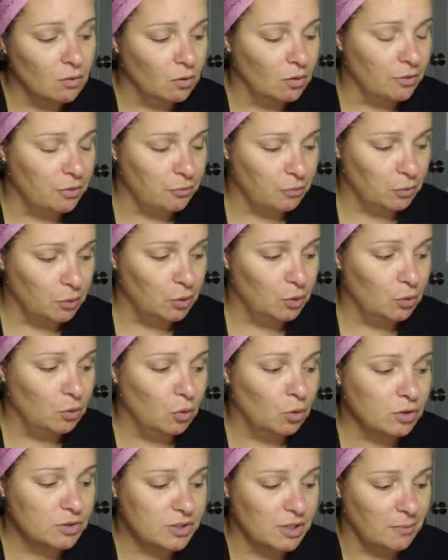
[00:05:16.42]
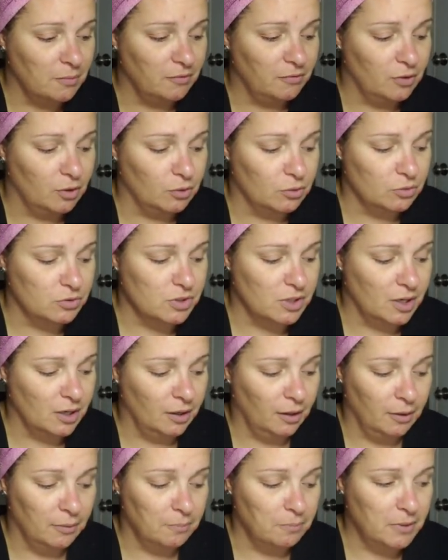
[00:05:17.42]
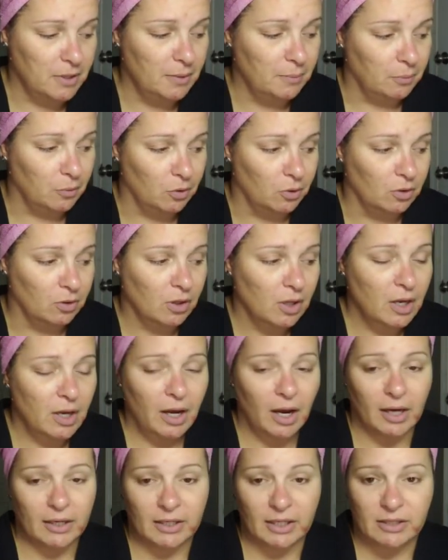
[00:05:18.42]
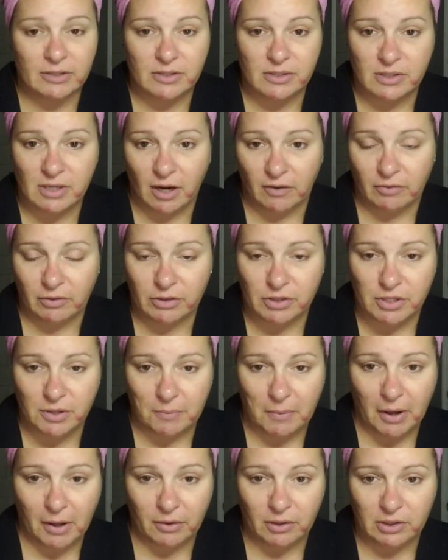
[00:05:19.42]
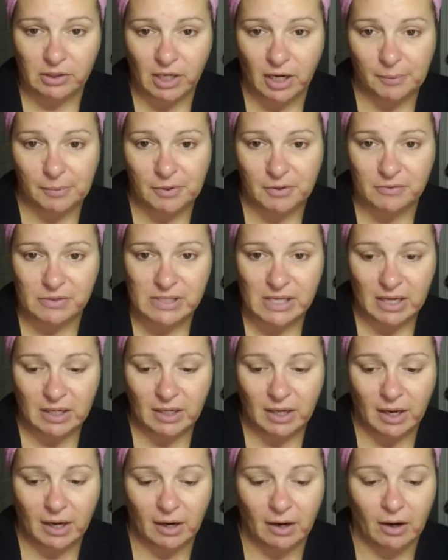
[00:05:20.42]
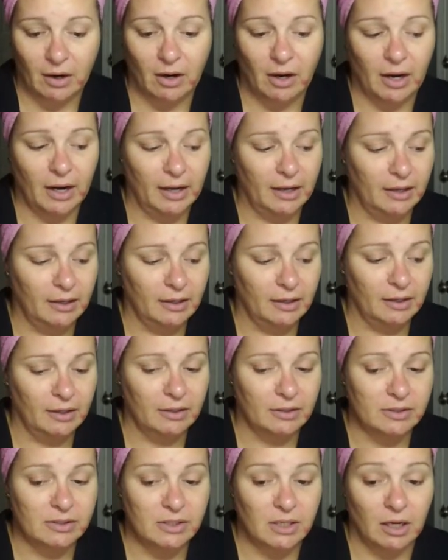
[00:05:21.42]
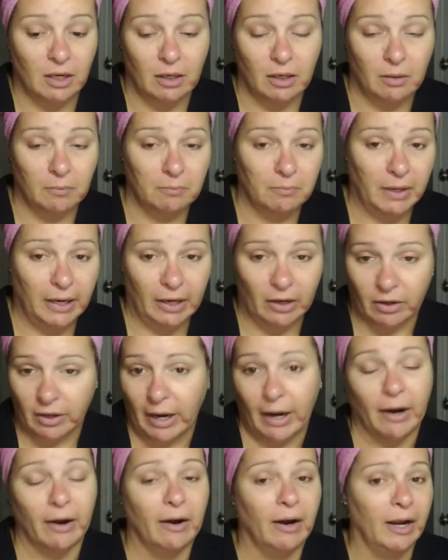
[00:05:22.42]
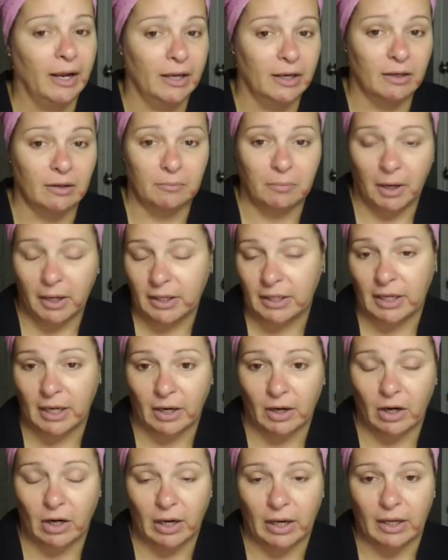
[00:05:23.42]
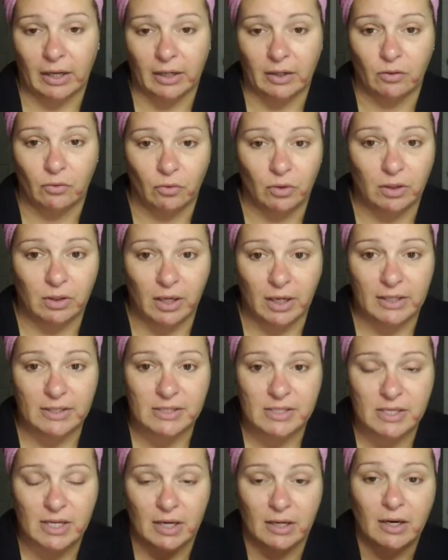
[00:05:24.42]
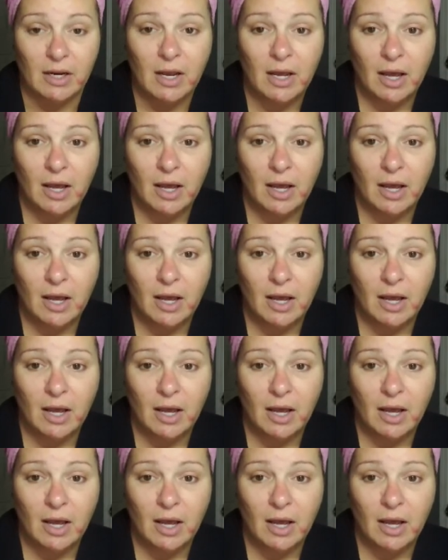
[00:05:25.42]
through some of those people, I discovered some other types of skincare and hair care and body care, and realized that